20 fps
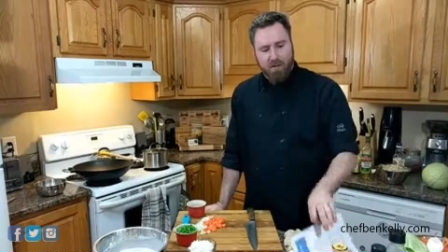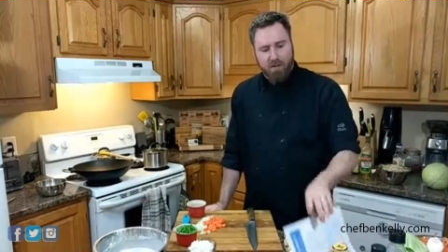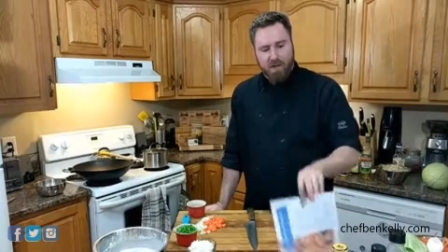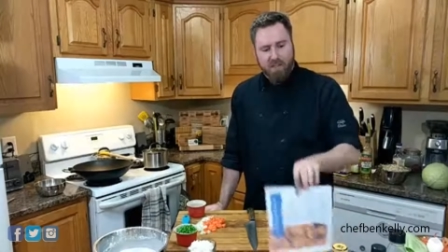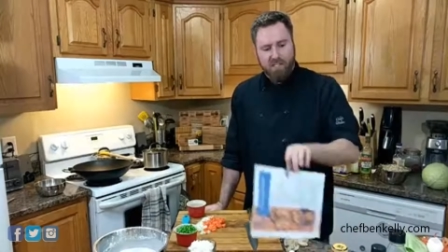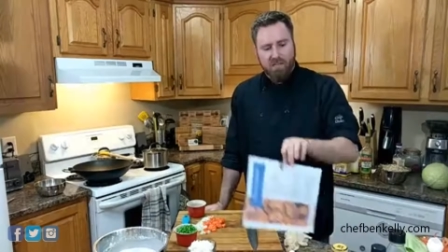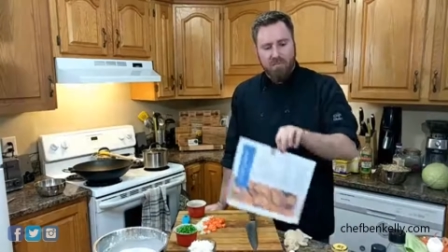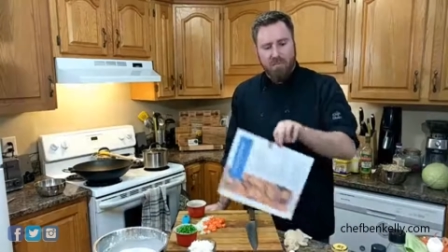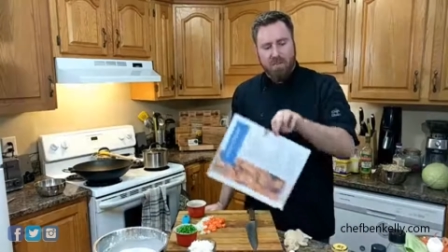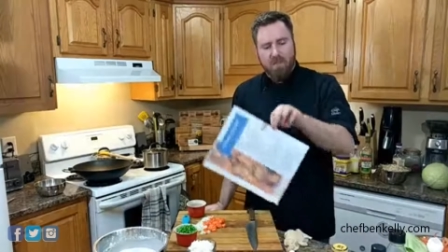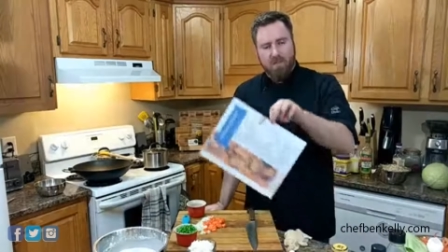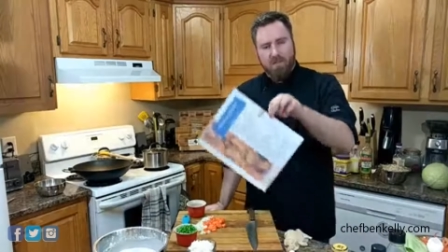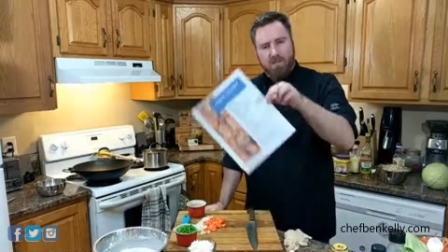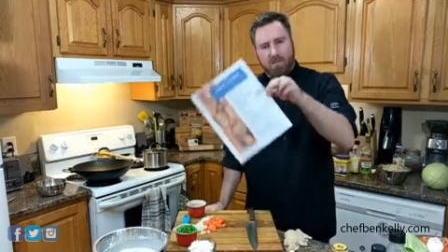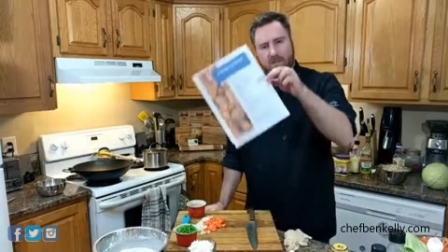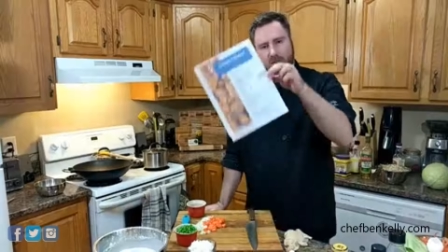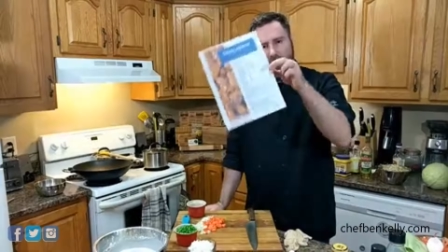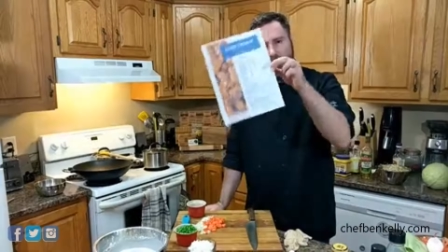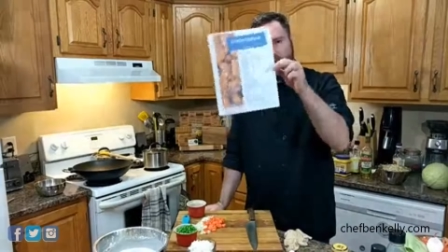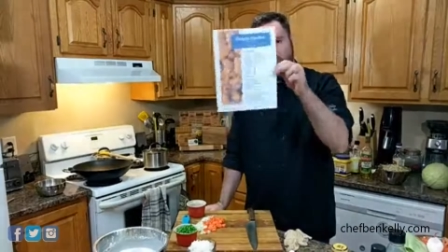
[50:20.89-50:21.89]
the
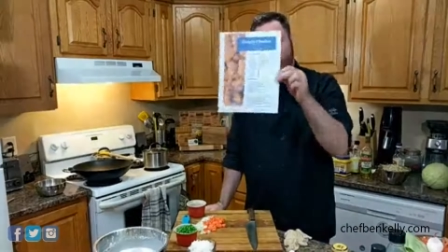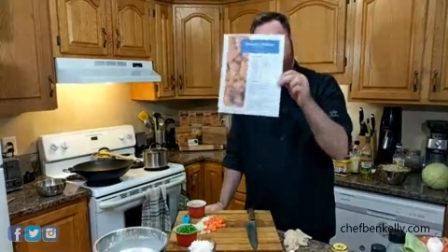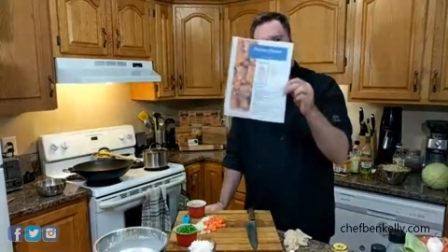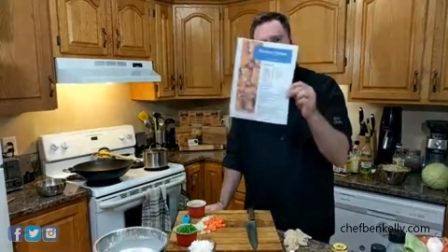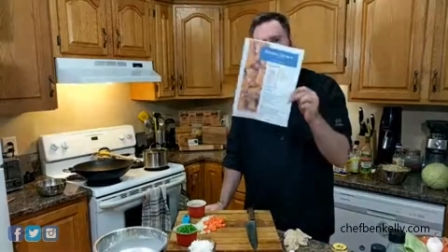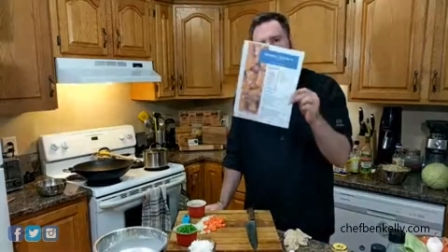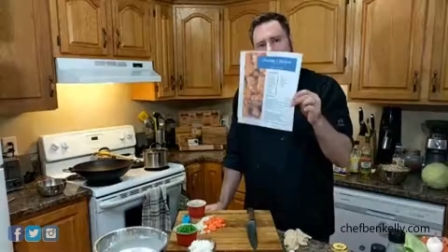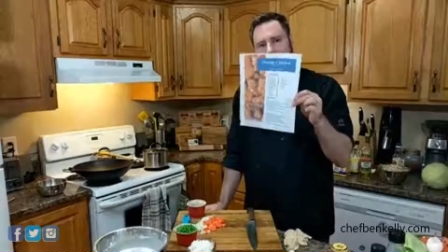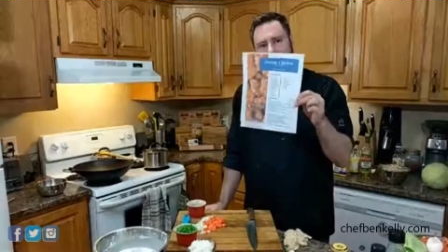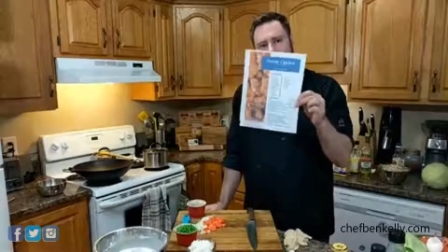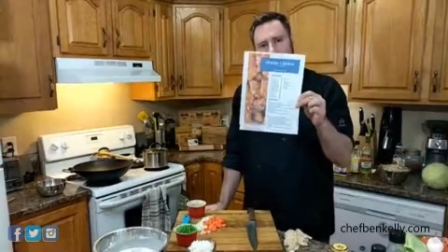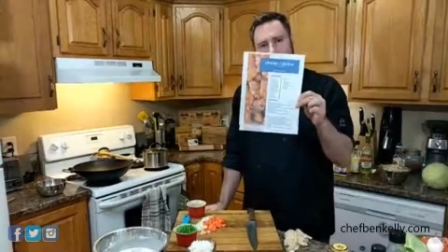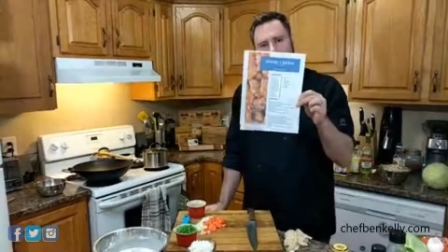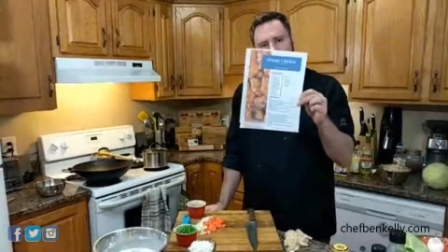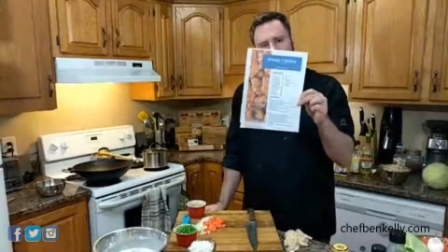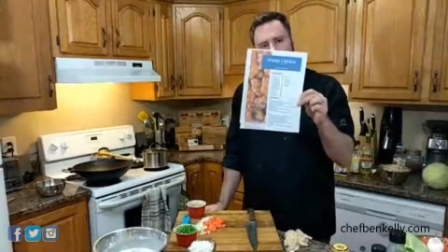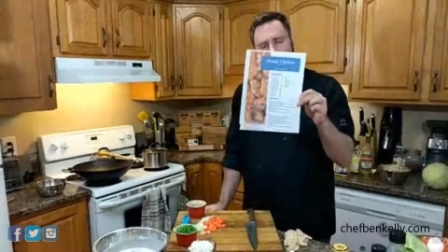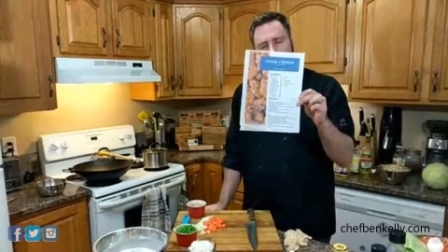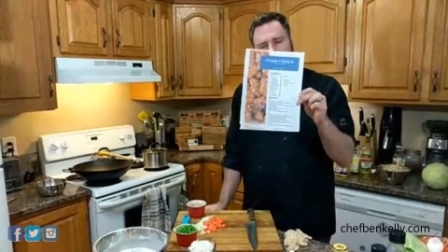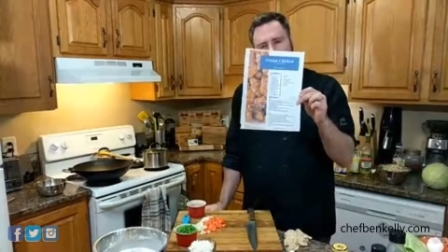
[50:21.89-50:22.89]
recipes will be coming out in
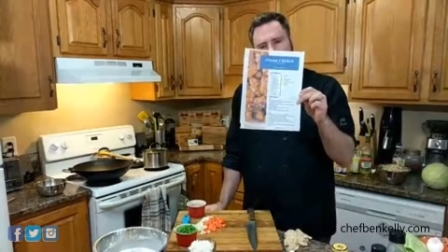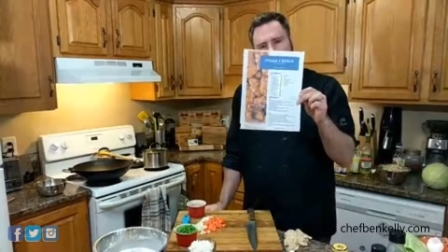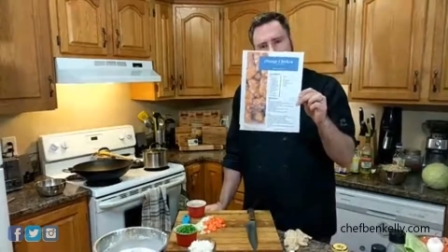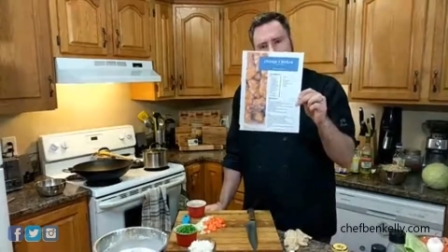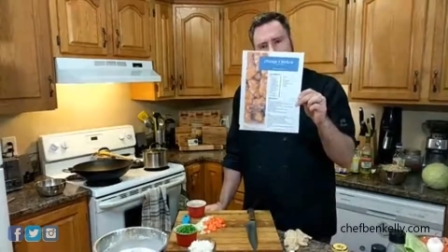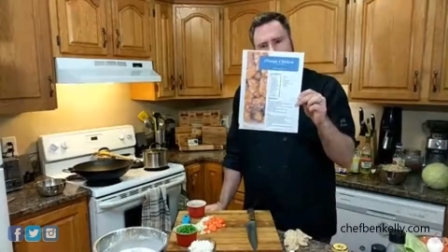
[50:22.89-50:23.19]
PDF